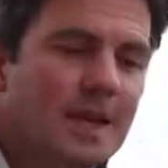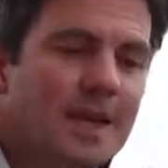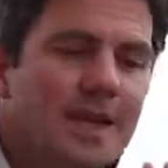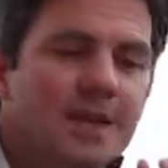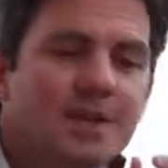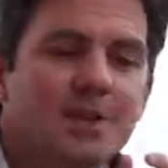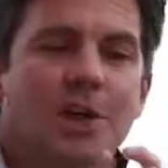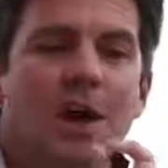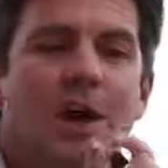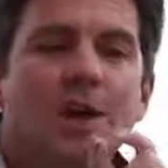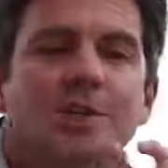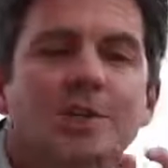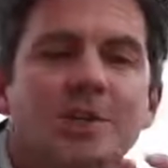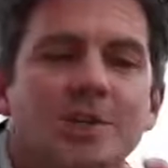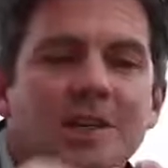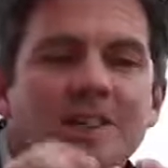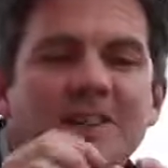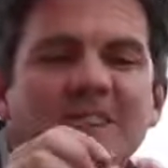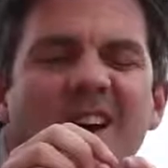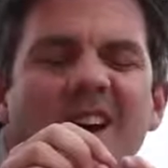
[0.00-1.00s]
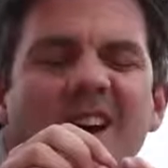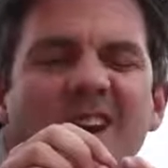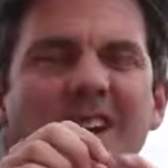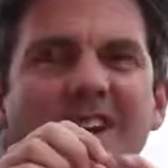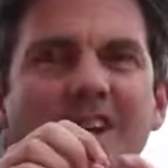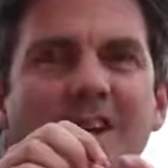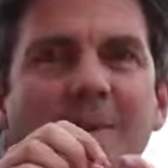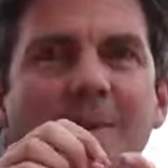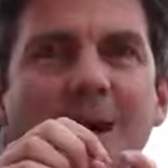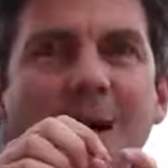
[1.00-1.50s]
it charges a
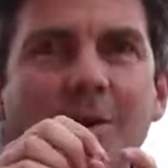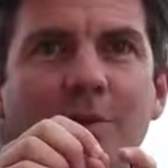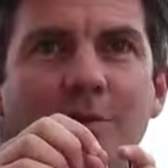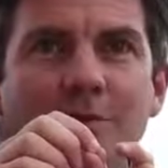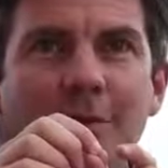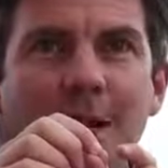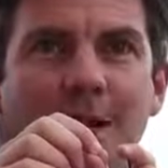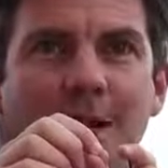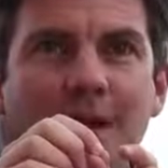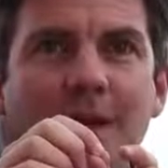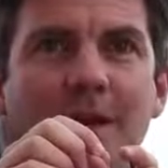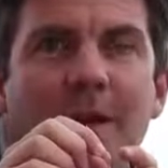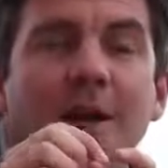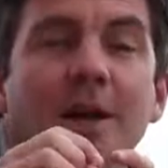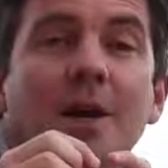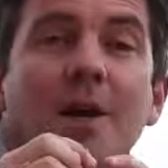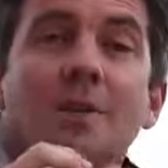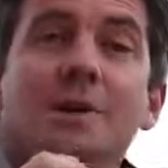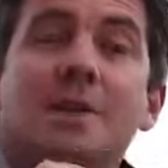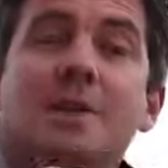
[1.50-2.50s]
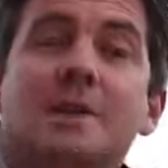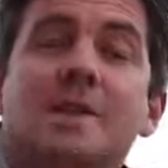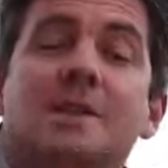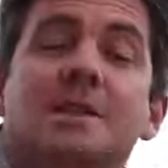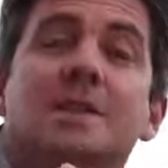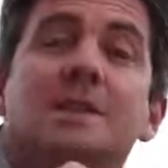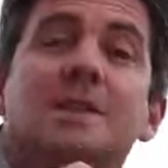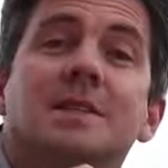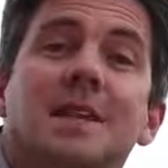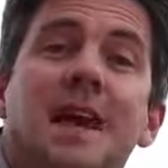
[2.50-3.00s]
tiny amount of money which
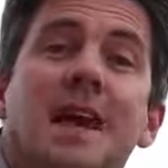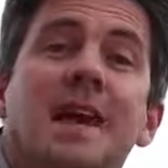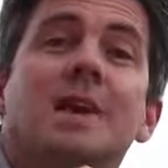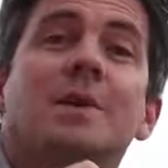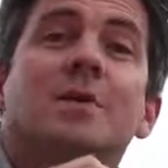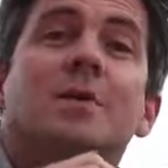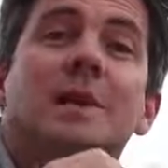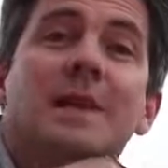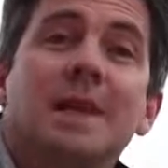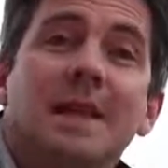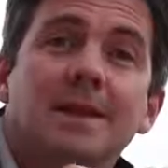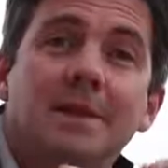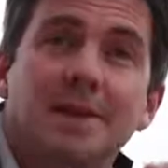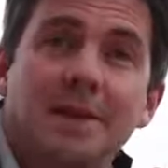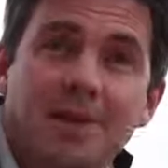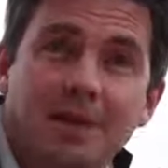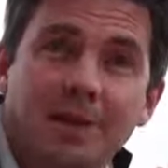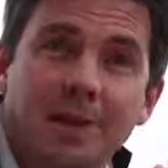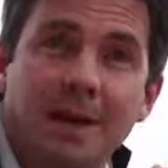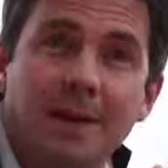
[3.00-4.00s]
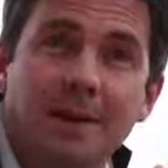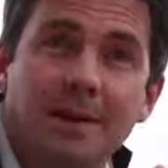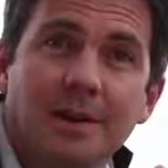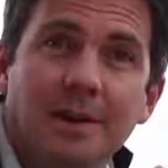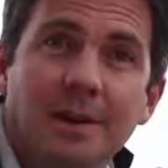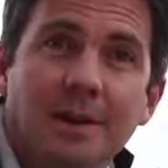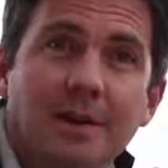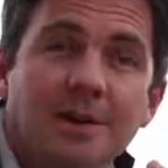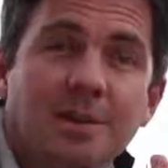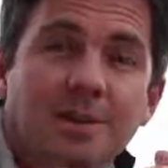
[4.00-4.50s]
is contained within the trade.
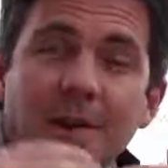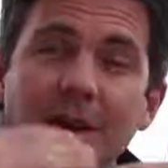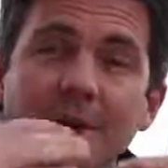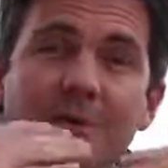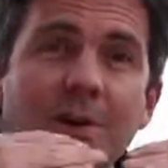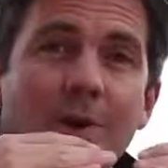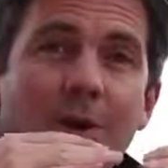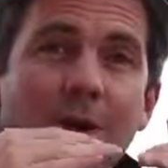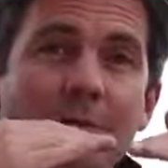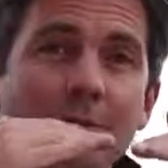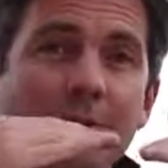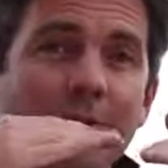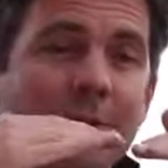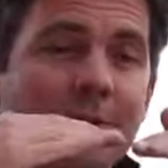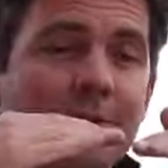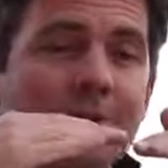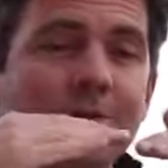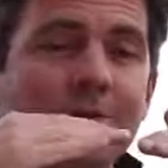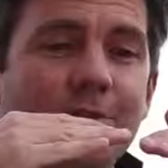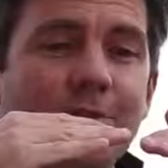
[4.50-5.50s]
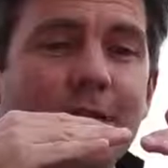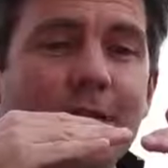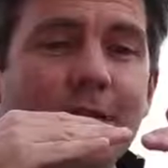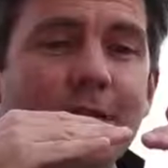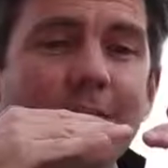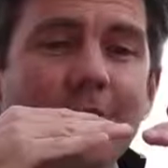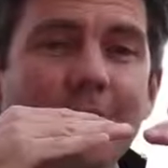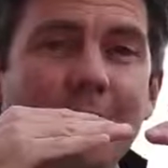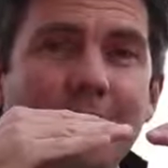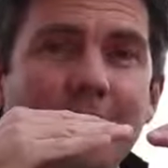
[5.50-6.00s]
So whenever you open a new
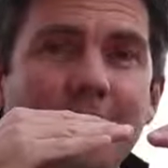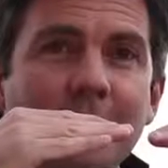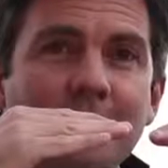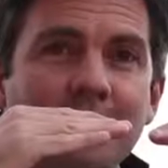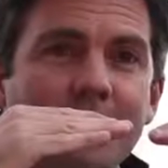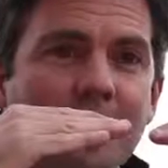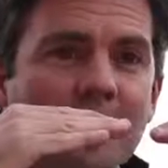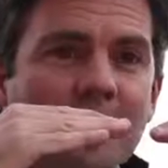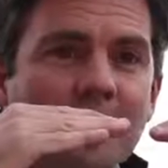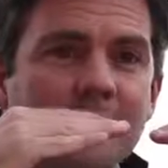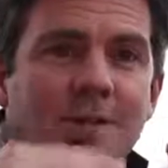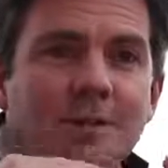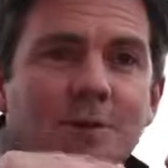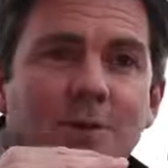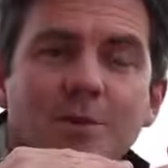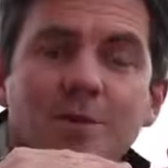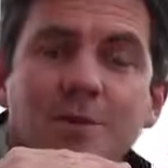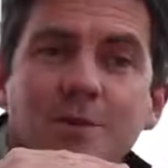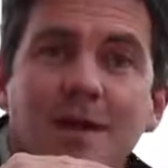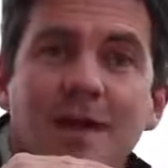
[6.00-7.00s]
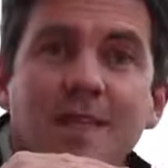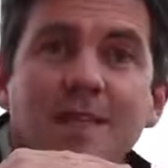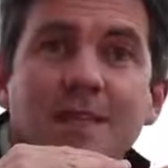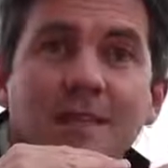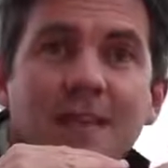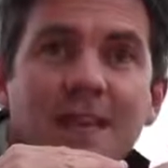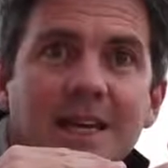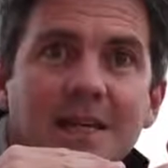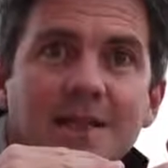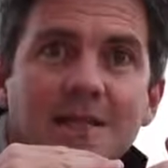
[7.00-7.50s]
trade, you'll notice it's
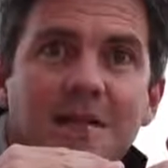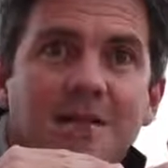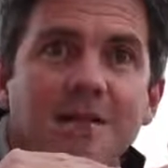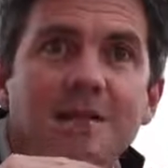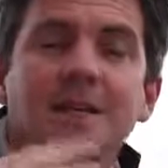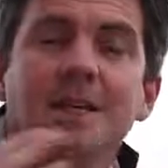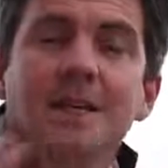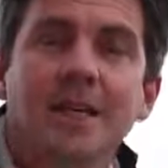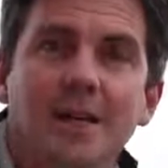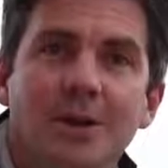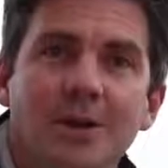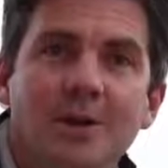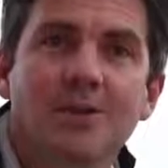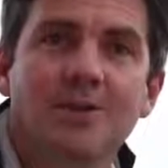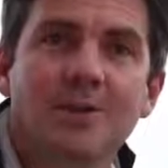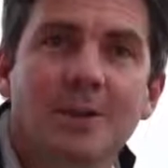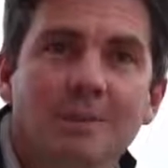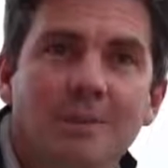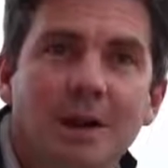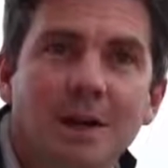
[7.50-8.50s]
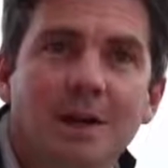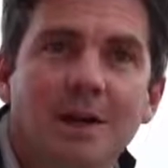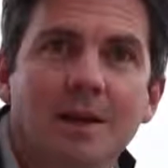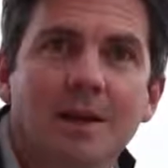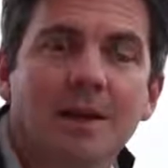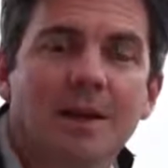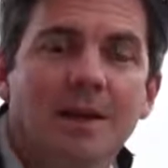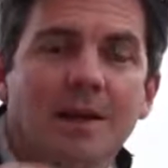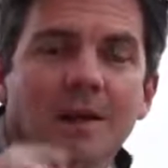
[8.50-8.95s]
automatically, instantly losing money.